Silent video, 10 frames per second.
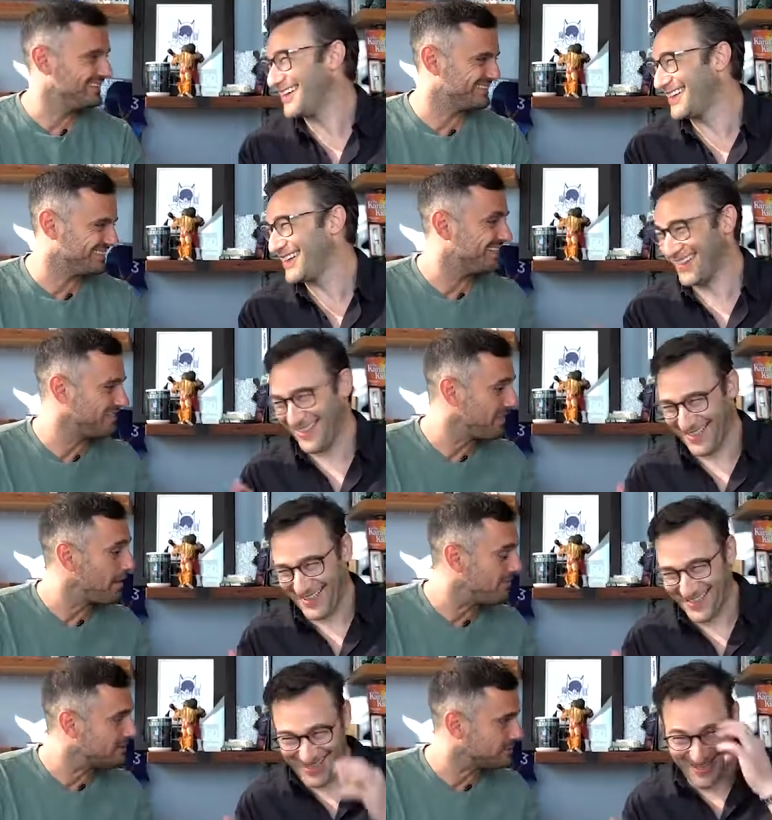Speaker 1: it's, it's, a
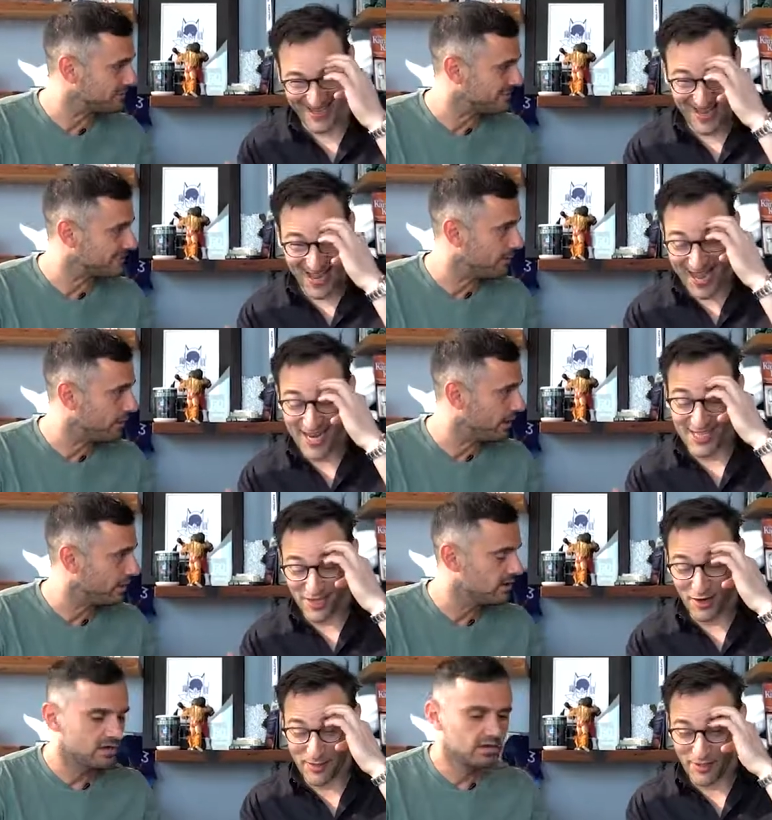lot of pictures this time, it right? It is a
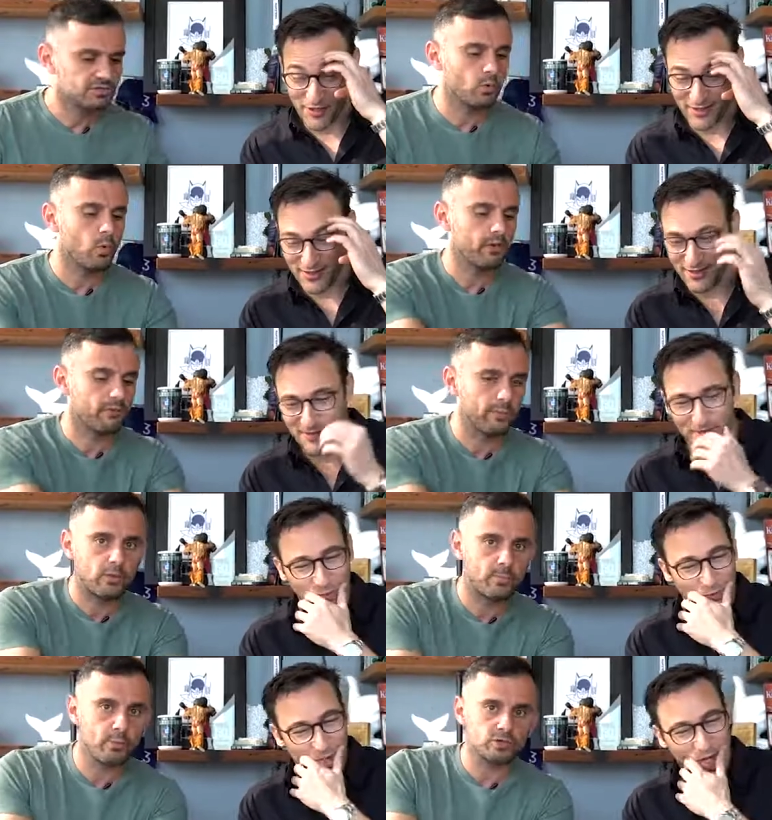lot of pictures. So what are the three
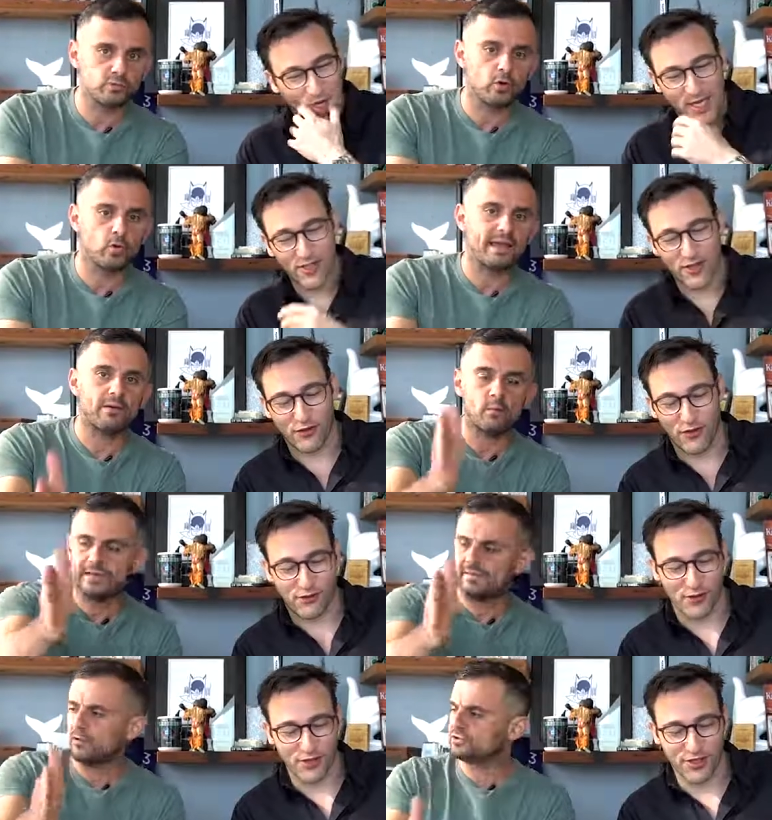books okay, real quick, so the, and we'll
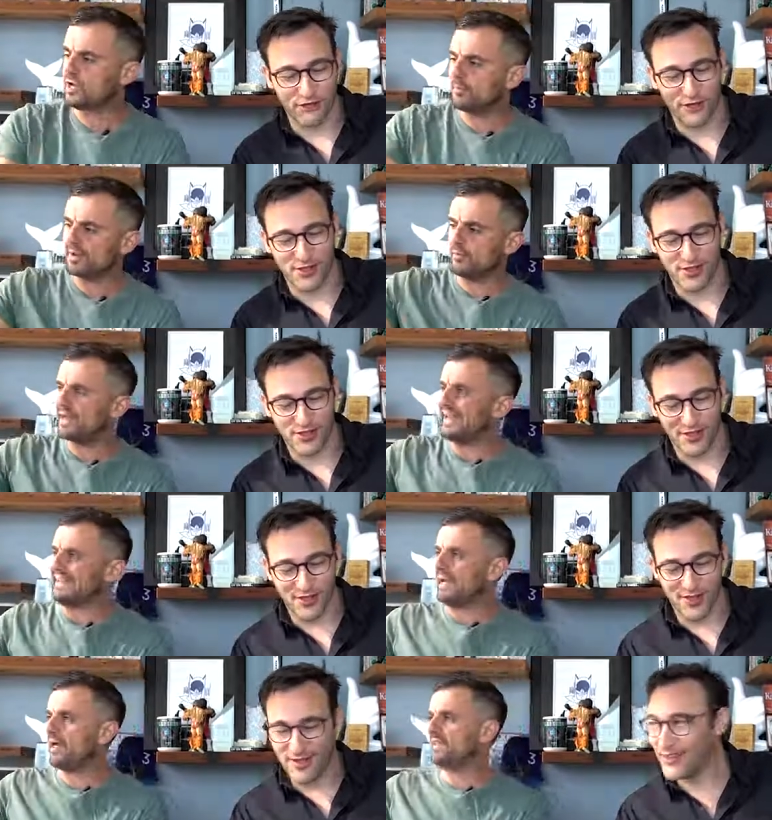link those up. First... And on
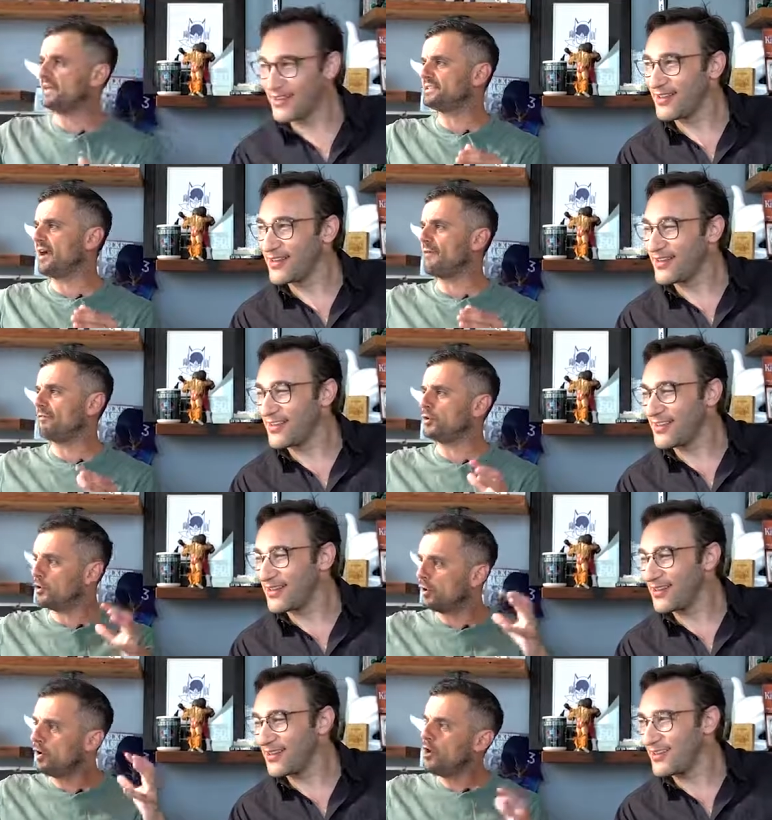India, I think it's time for you
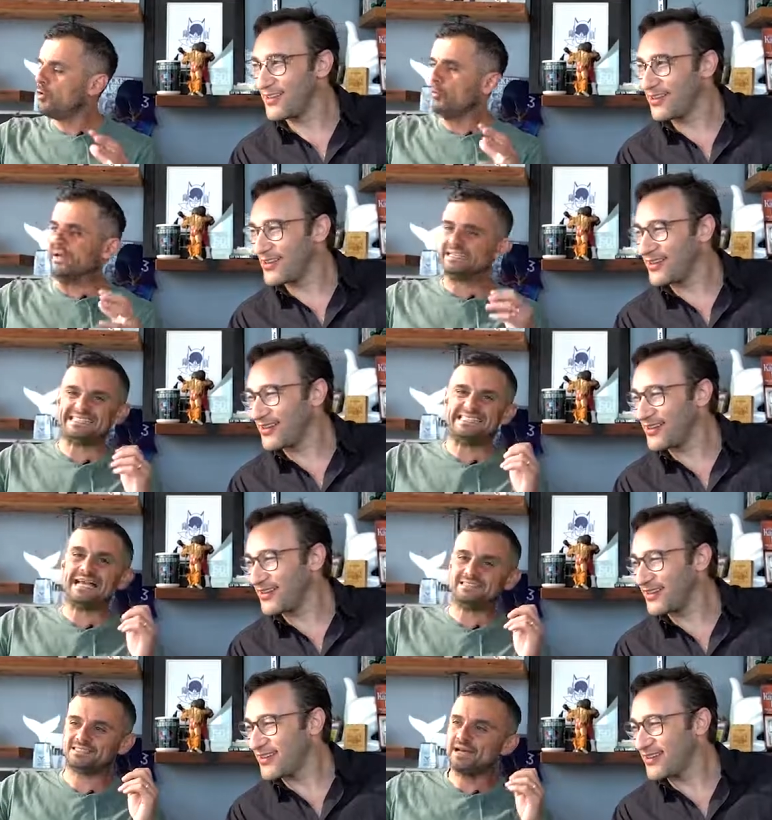to
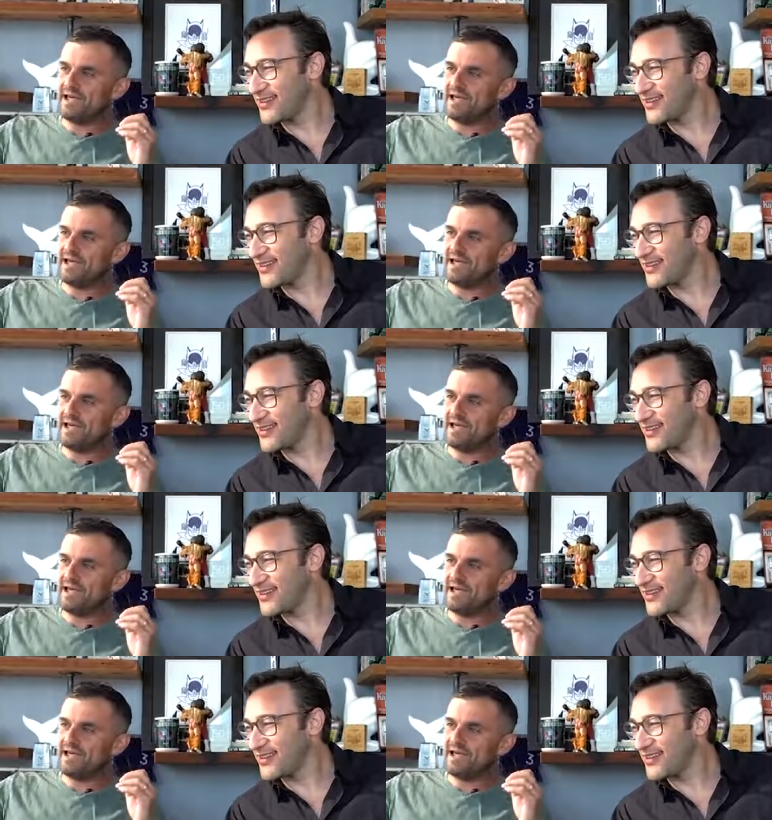reassess